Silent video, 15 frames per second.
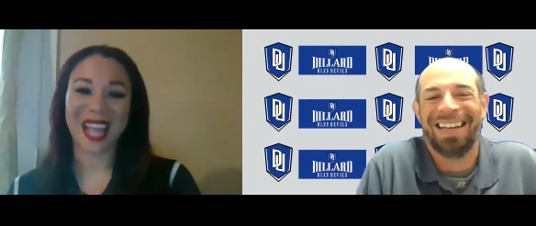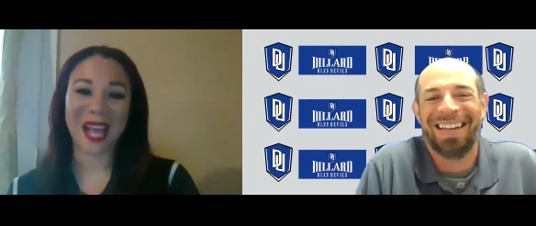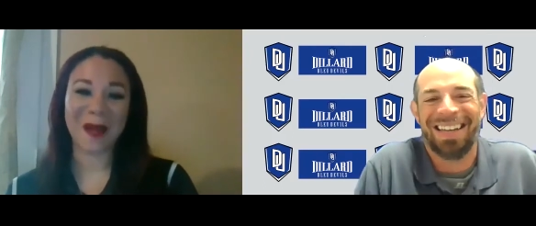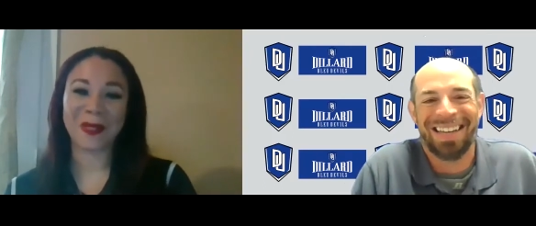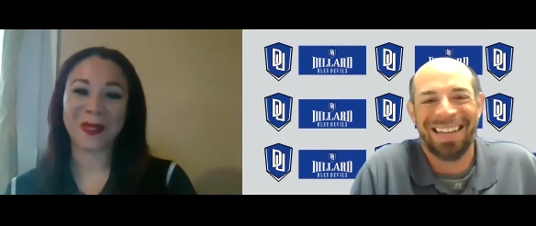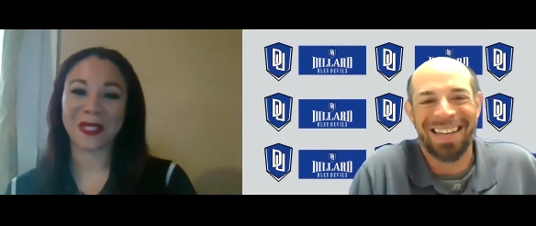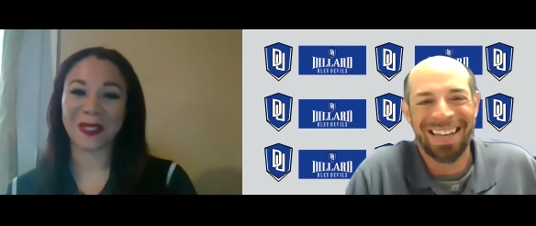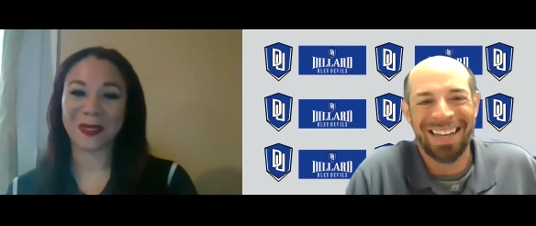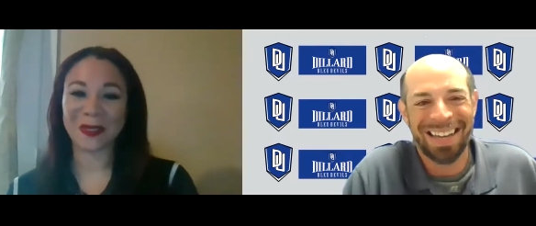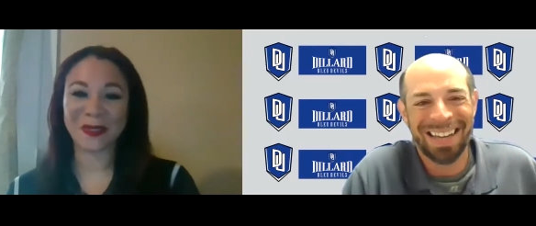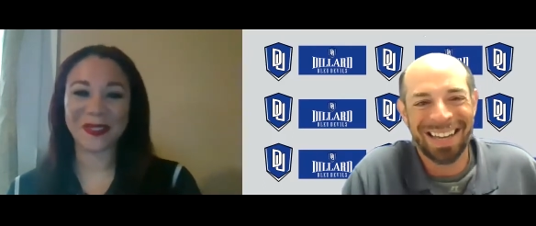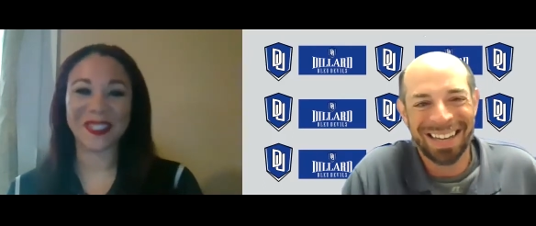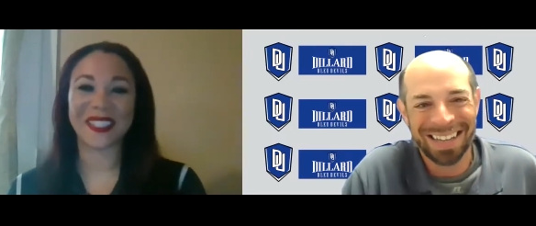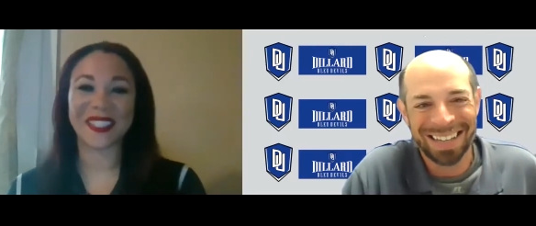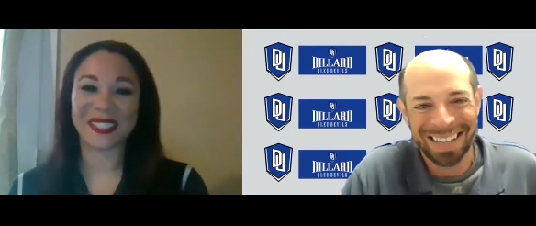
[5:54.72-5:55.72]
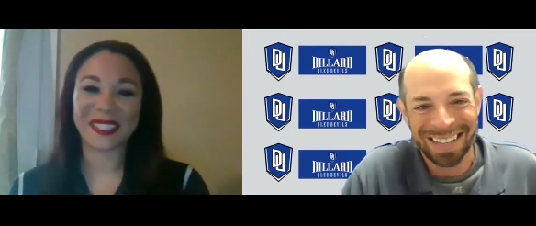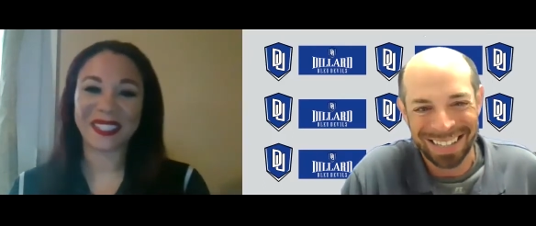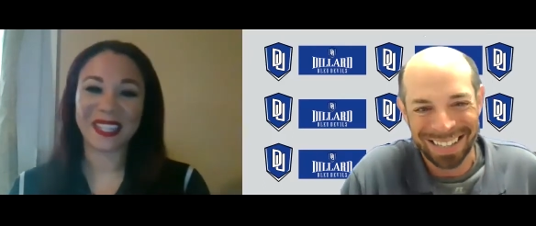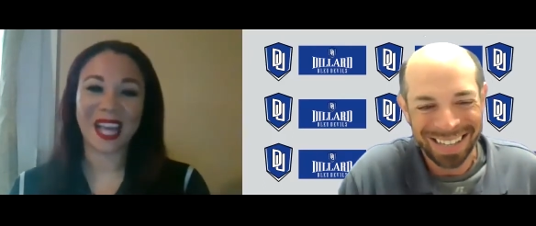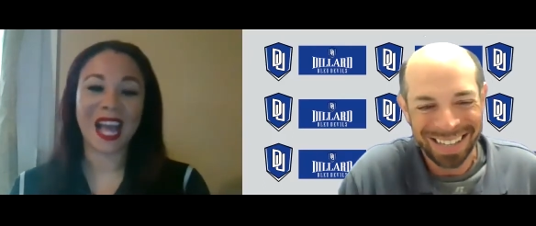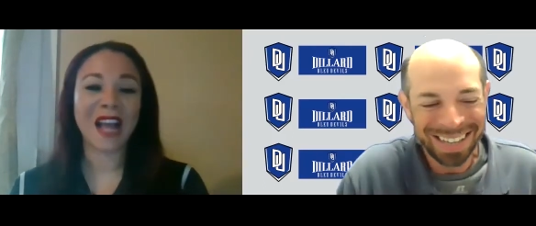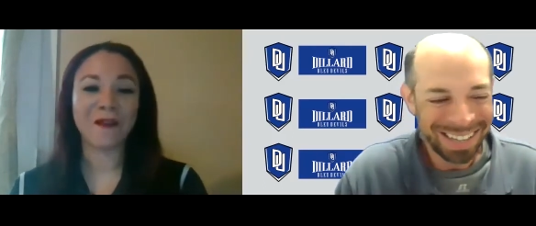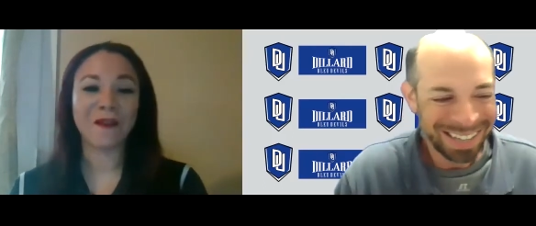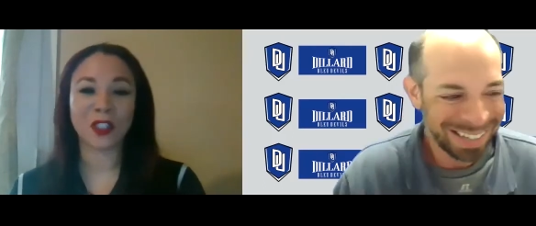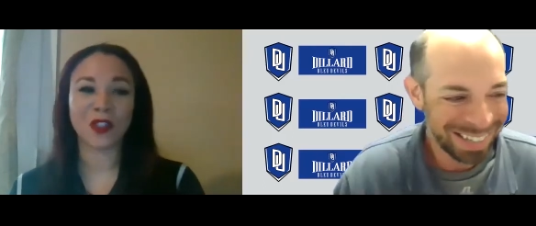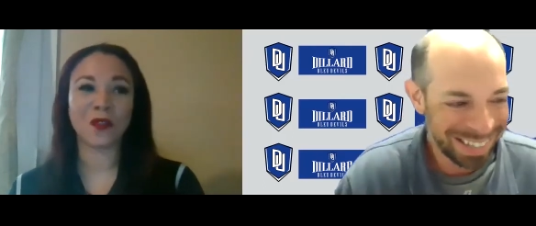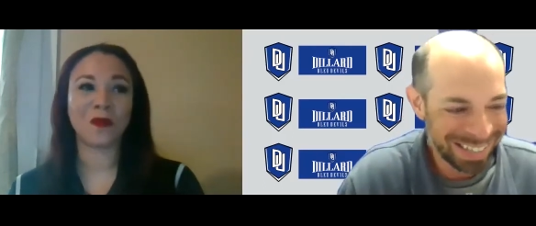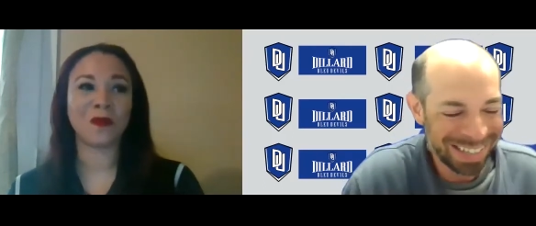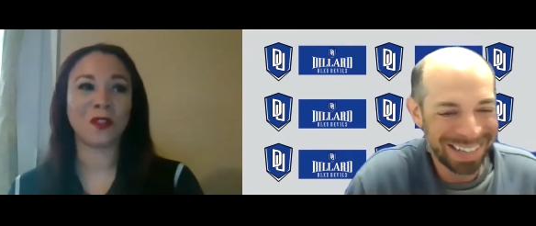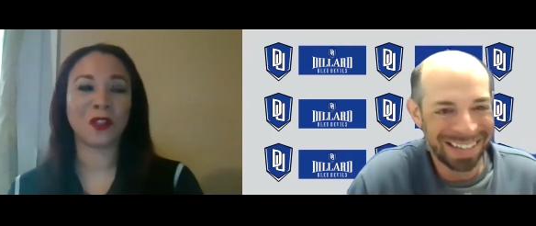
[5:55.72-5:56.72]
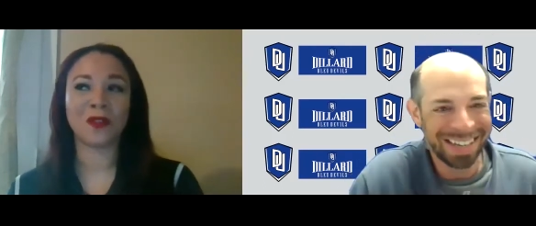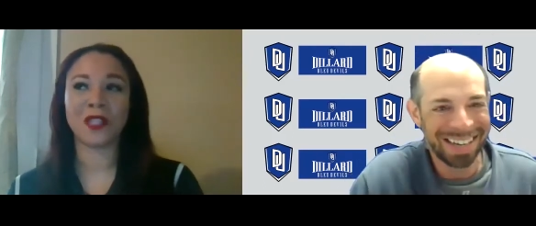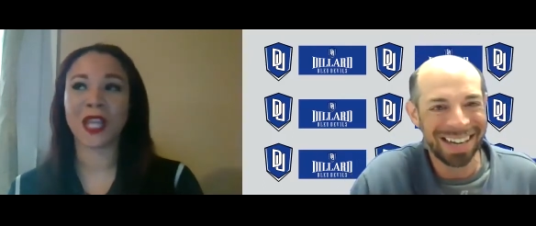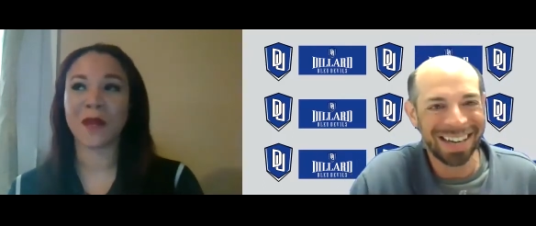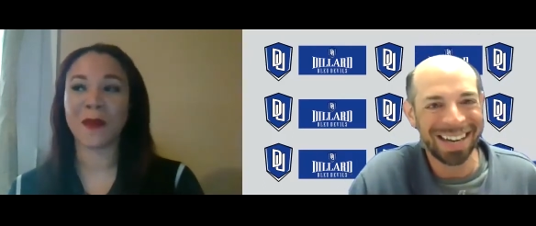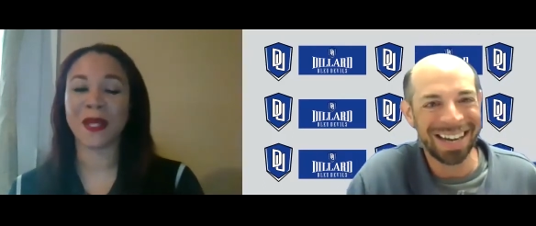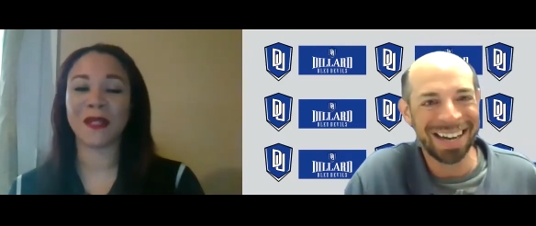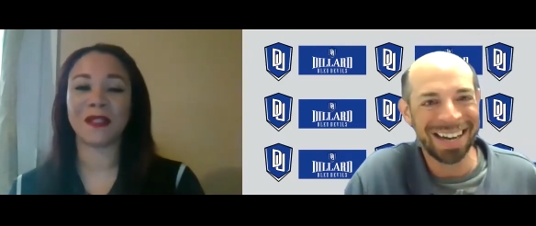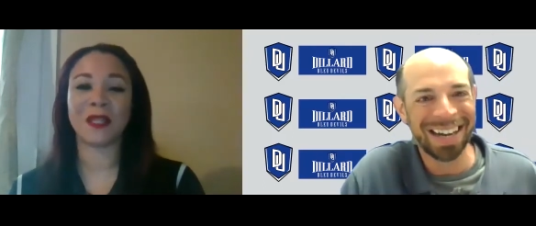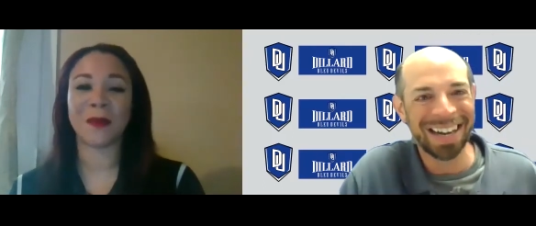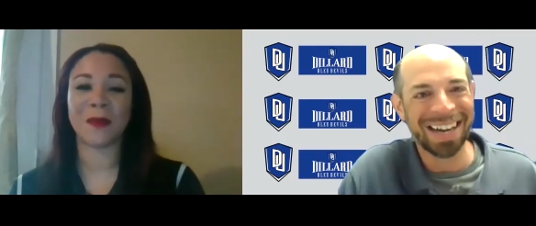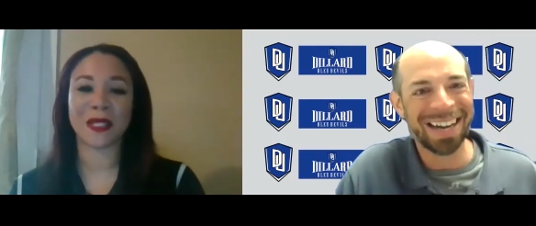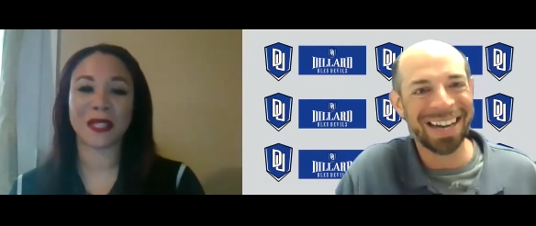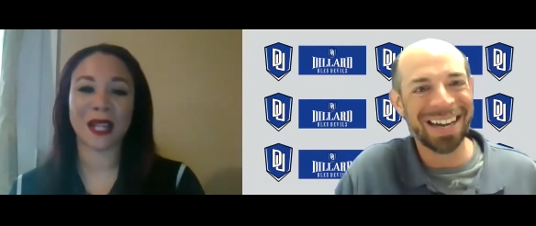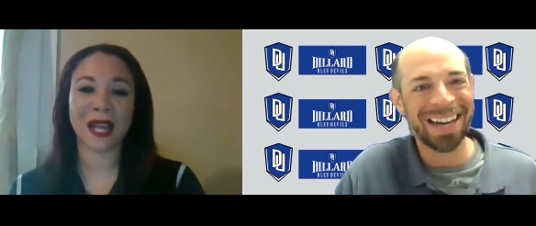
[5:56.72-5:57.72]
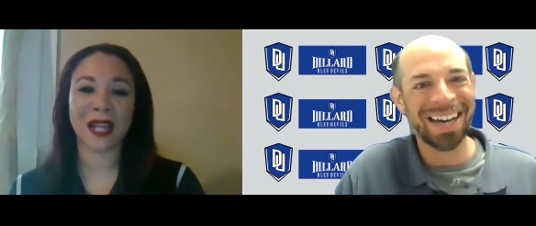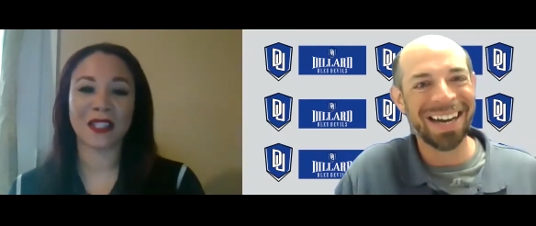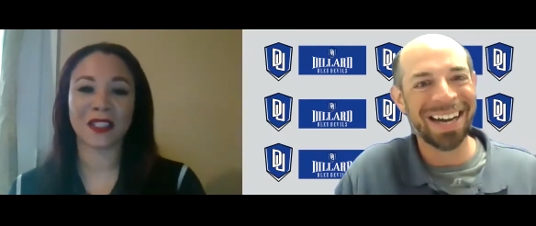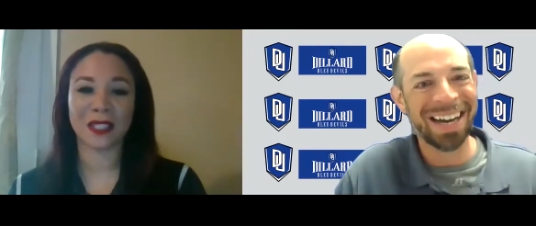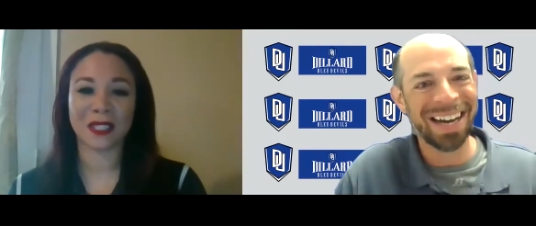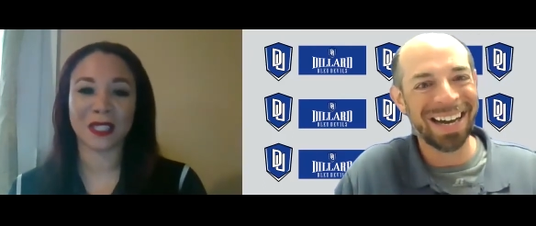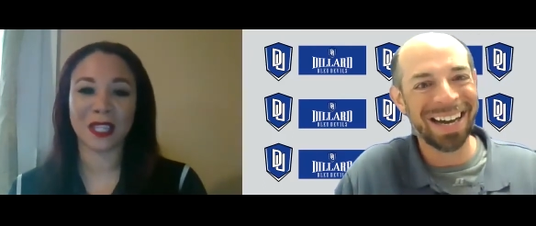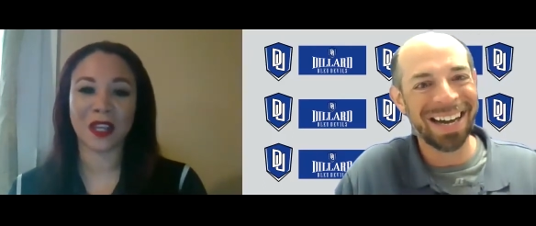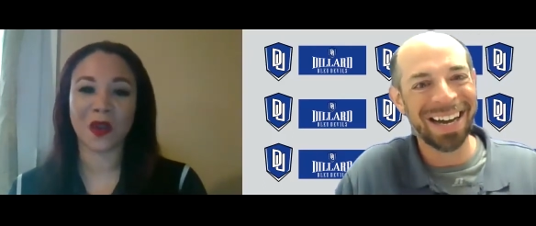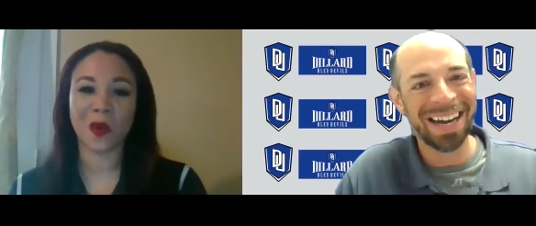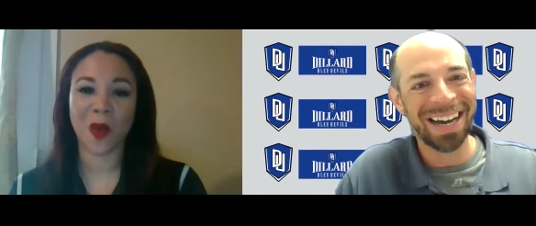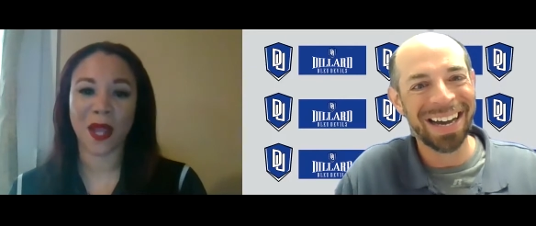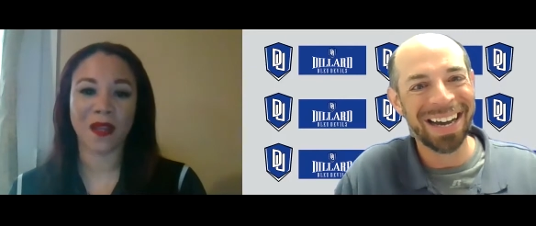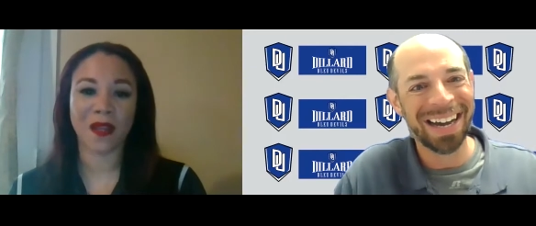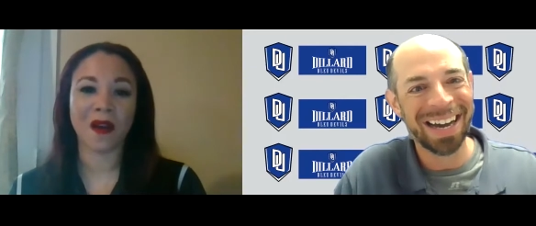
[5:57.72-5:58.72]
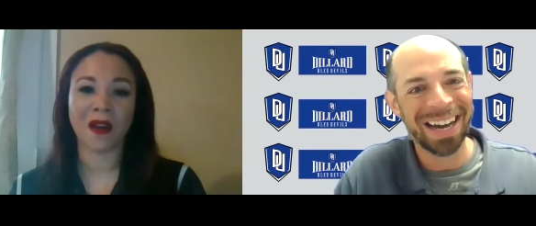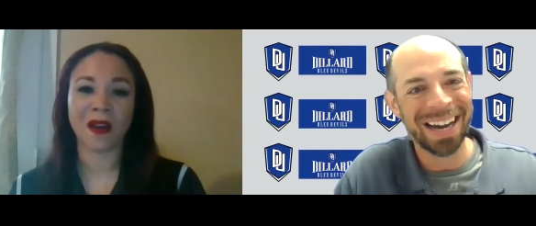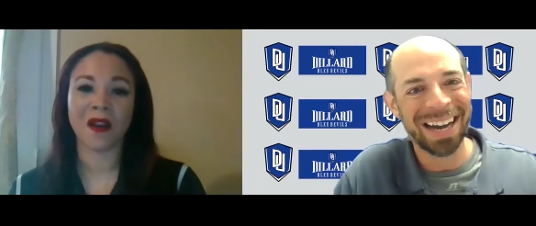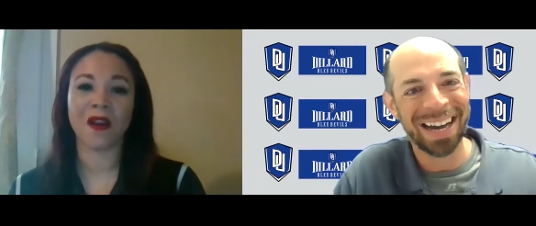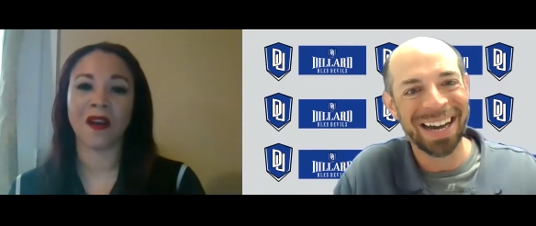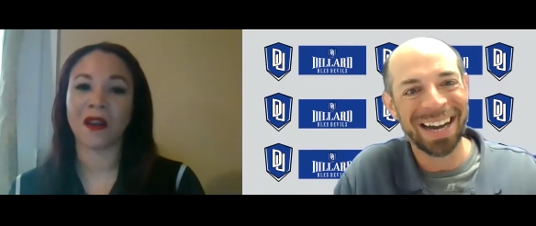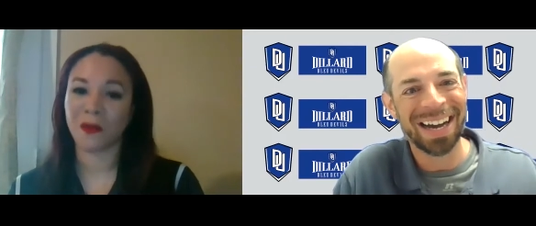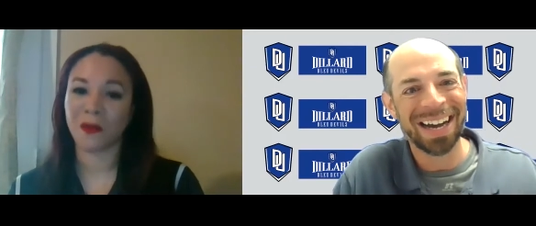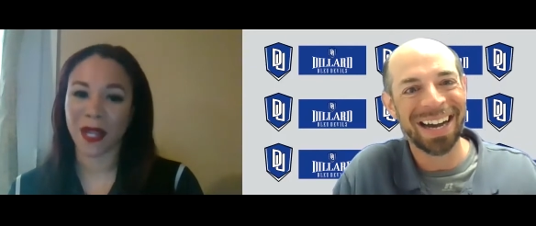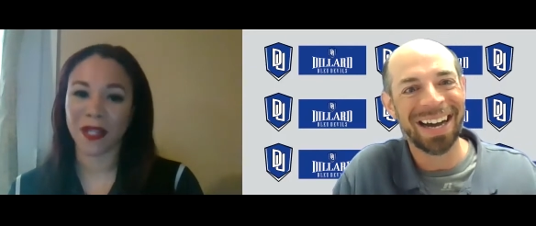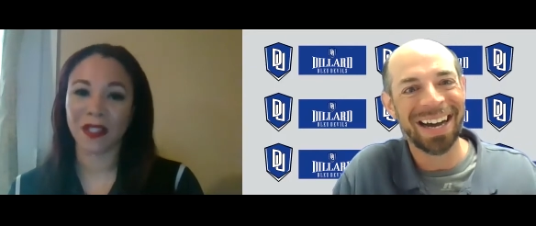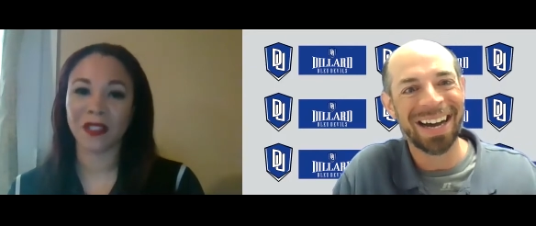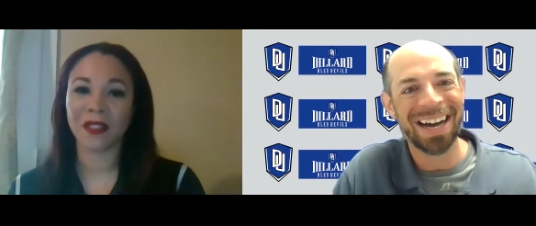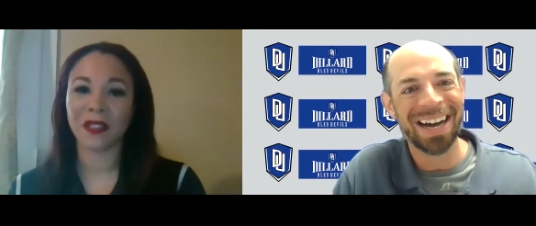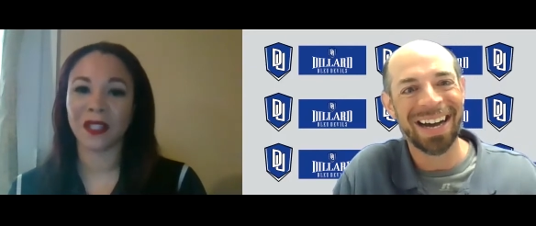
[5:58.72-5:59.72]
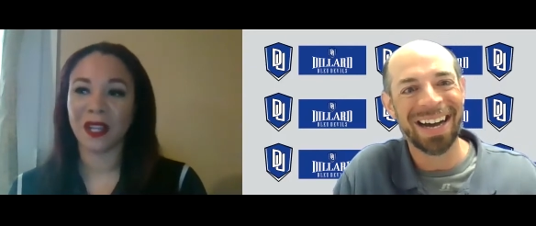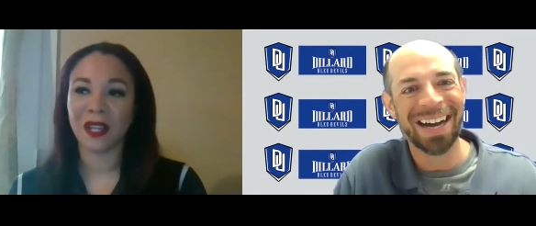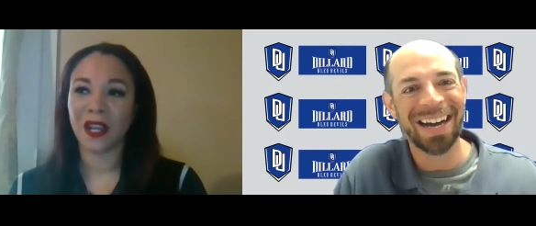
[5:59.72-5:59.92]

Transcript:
Speaker 1: absolutely. I have two two teammate, teammates that I actually see quite on a, on a regular.